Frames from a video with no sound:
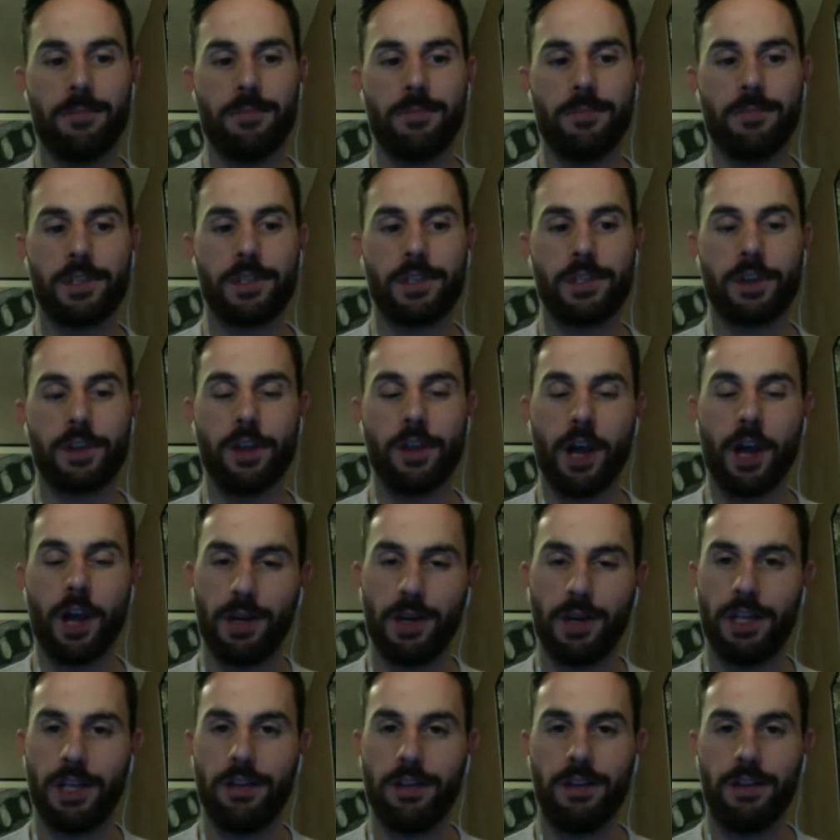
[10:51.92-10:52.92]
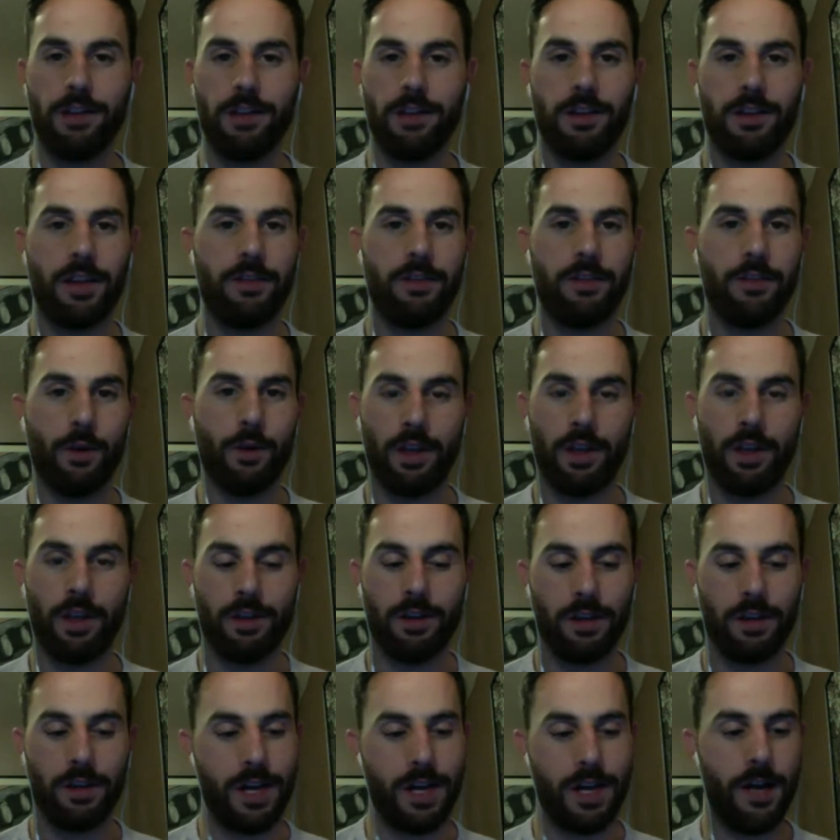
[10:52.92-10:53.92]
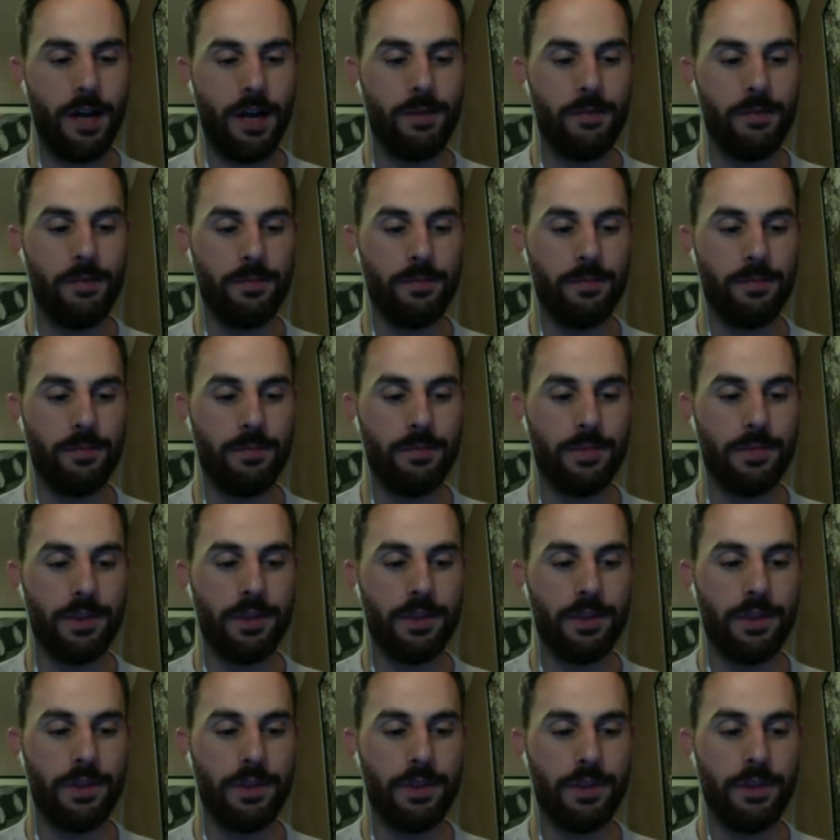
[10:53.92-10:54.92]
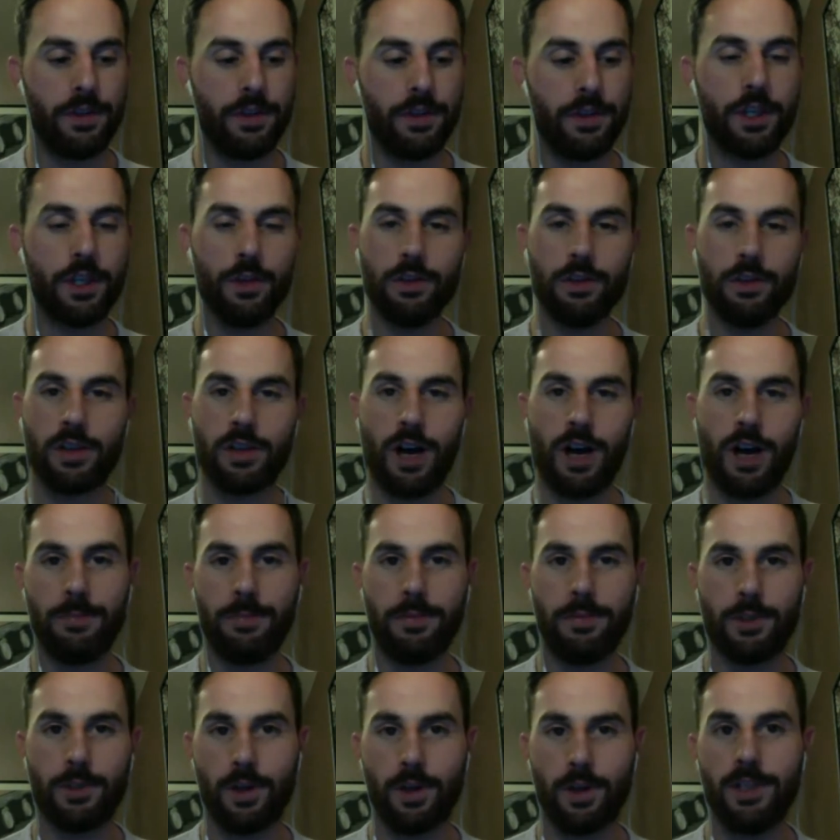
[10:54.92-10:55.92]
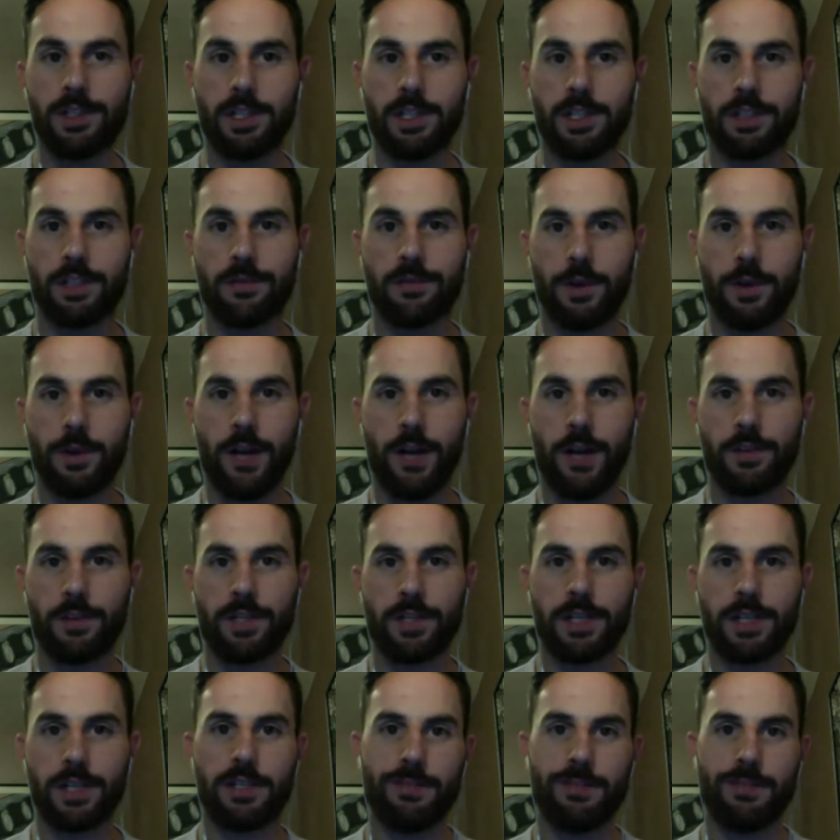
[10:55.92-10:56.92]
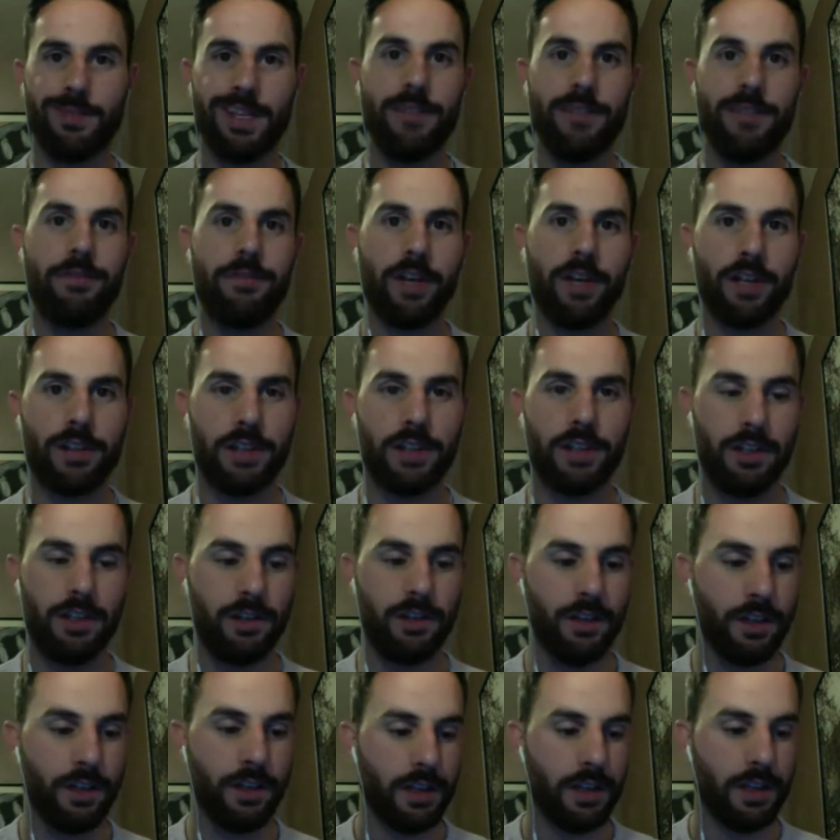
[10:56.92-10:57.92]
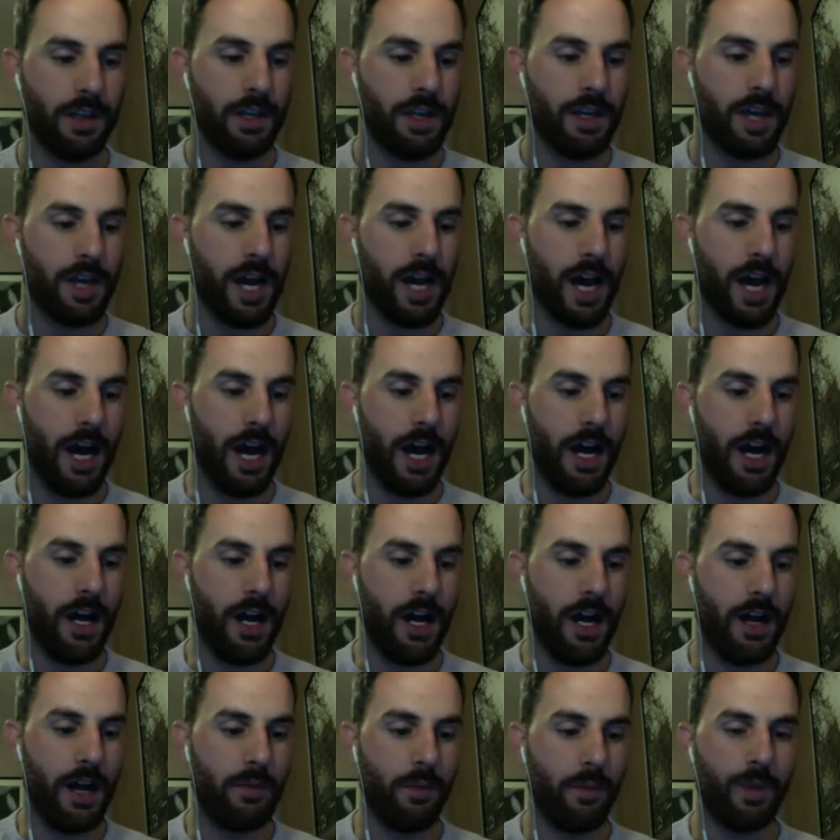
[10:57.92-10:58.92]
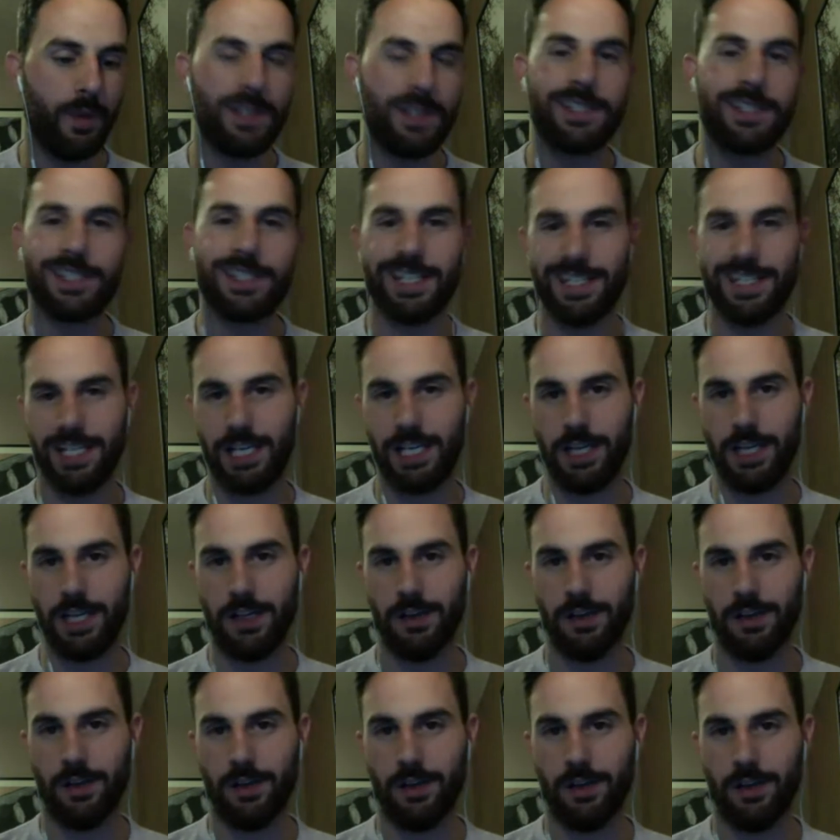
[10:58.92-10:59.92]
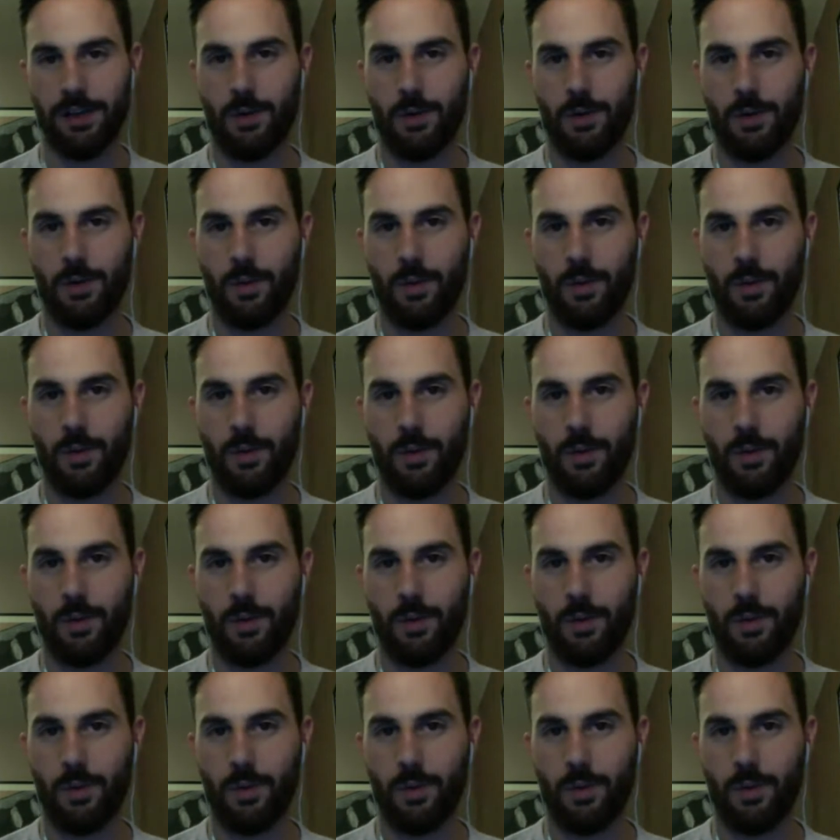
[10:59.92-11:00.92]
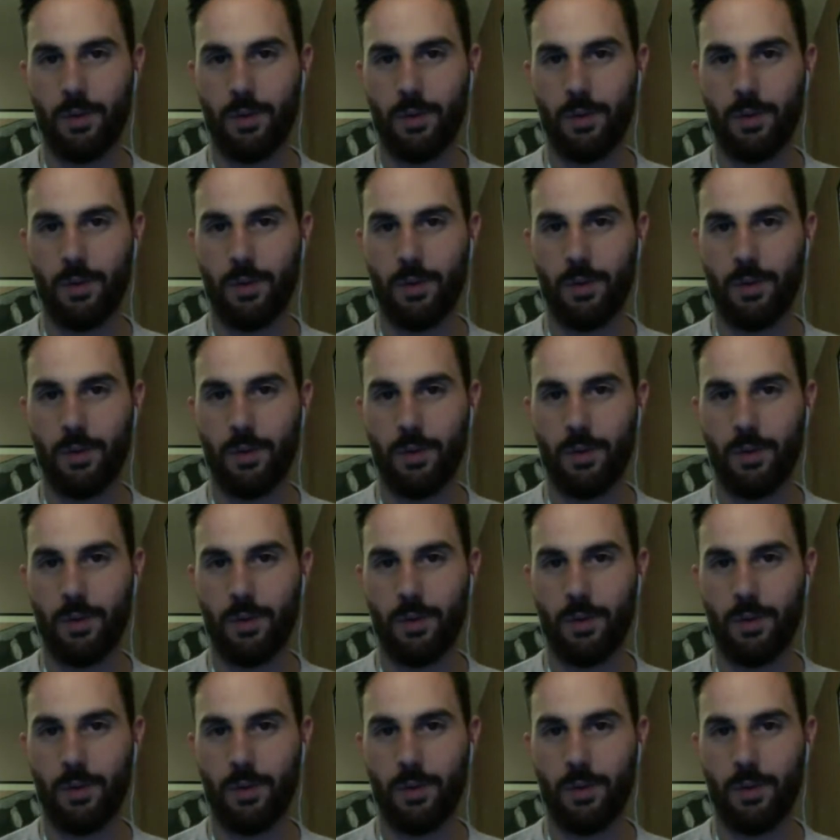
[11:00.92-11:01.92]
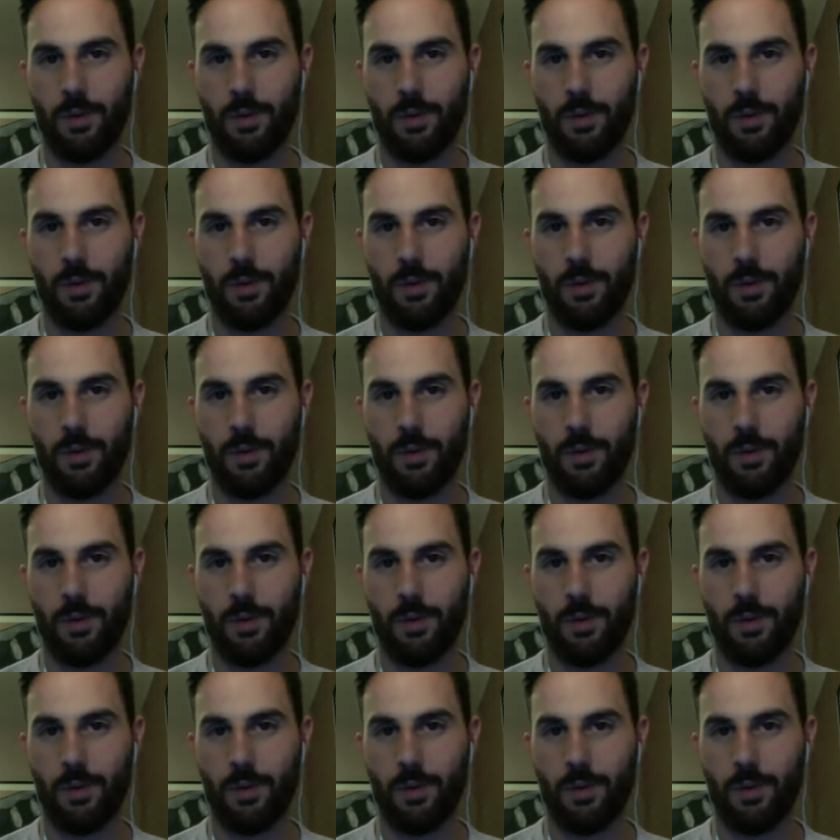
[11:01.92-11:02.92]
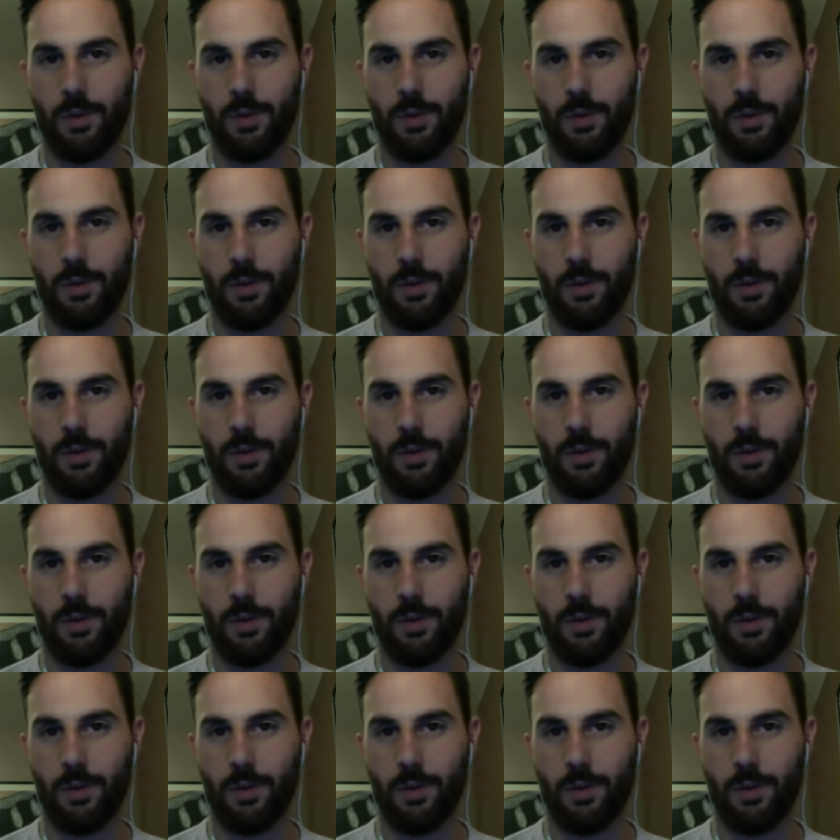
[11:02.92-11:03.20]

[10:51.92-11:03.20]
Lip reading: so they all went in. They voted. The two top choices for house guests to be evicted was Cindy with an S. And I don't know.